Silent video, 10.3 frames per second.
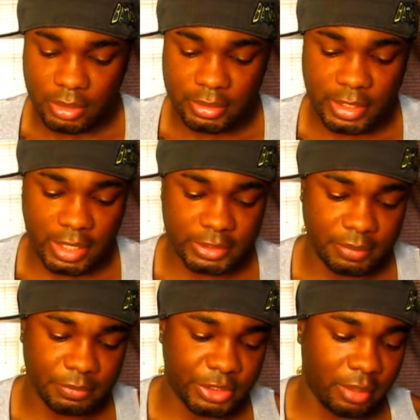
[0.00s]
Tag
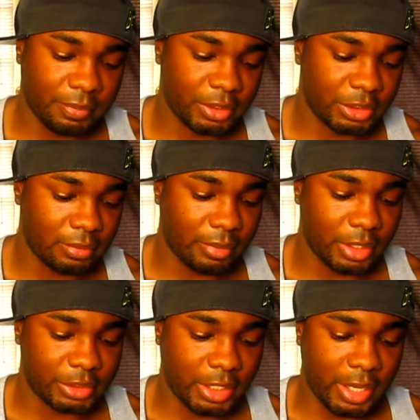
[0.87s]
team championship
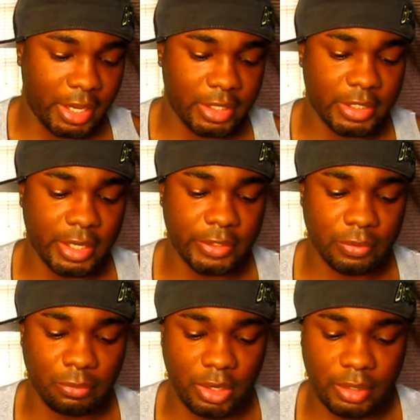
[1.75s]
match: Kane and Daniel
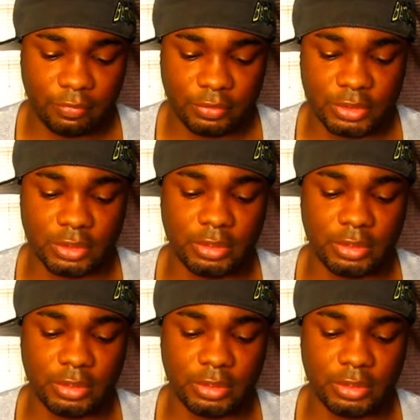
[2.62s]
Bryan versus